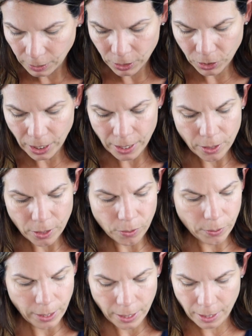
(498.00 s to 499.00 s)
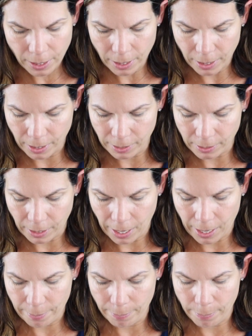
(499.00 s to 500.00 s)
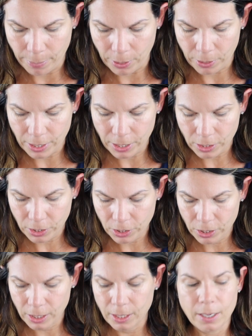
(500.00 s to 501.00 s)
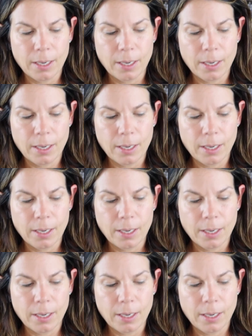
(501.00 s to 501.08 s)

Shade three is a burnished